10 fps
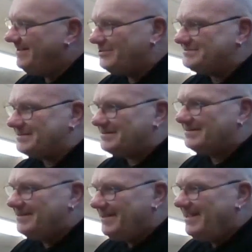I just
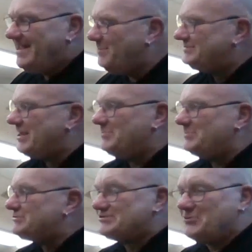it
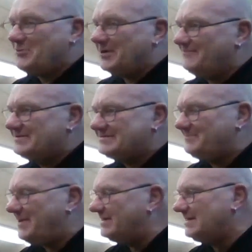was just a quick visit.
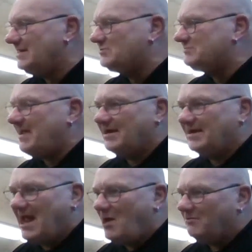Basically, it was about an
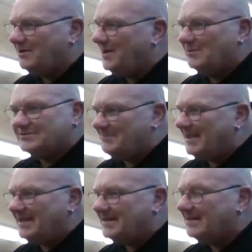hour, and that was
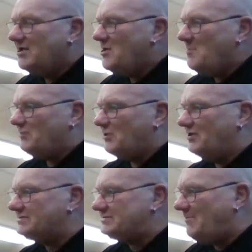about it.
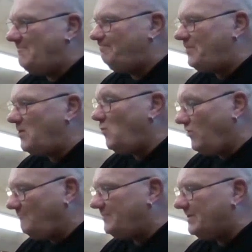But
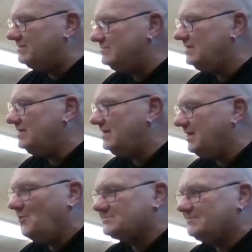while I've been
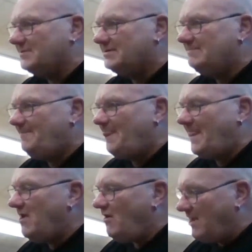in Oxford,
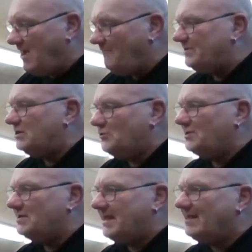I have been
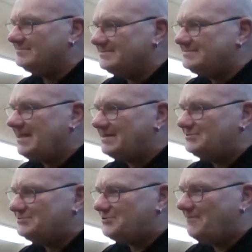going down, taking
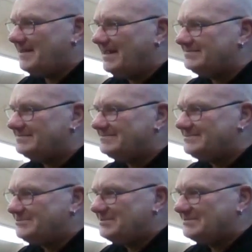a drive down
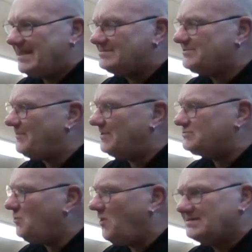to his house, I think
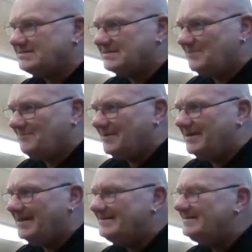twice since I've been
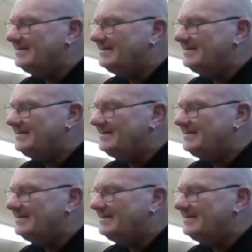here.